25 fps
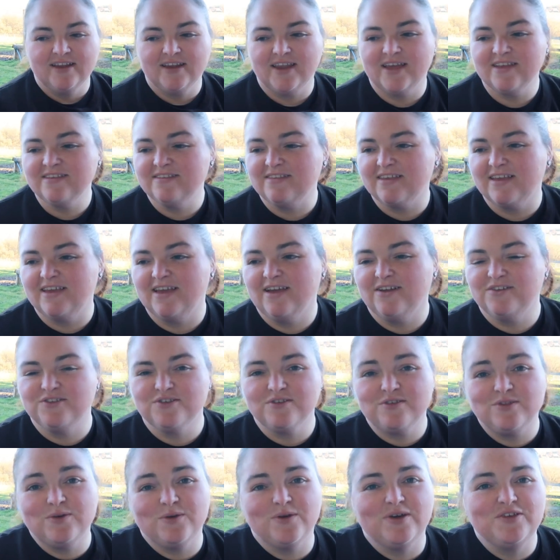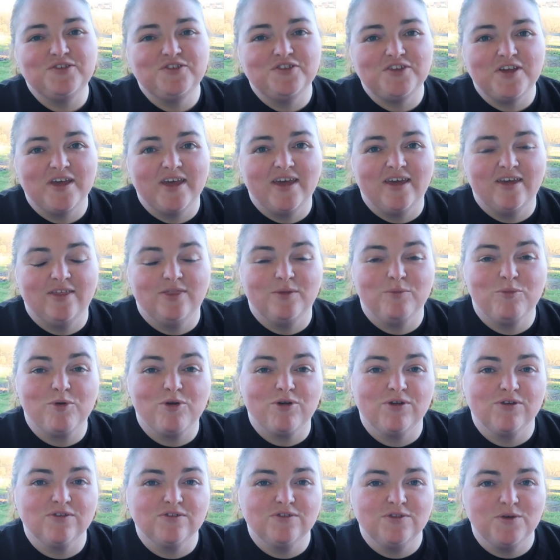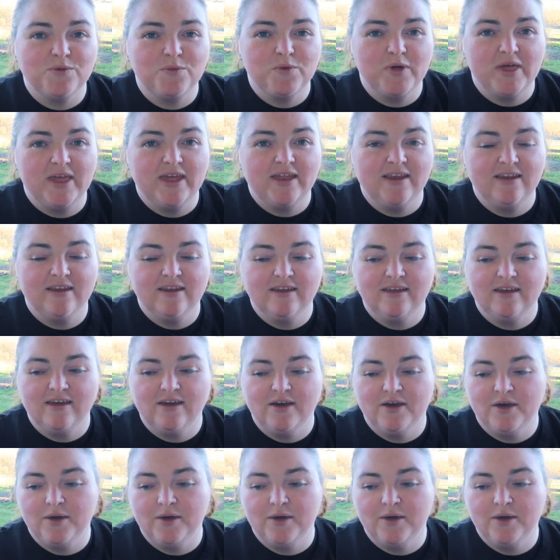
Lastly, I just thought I'd share the products that were in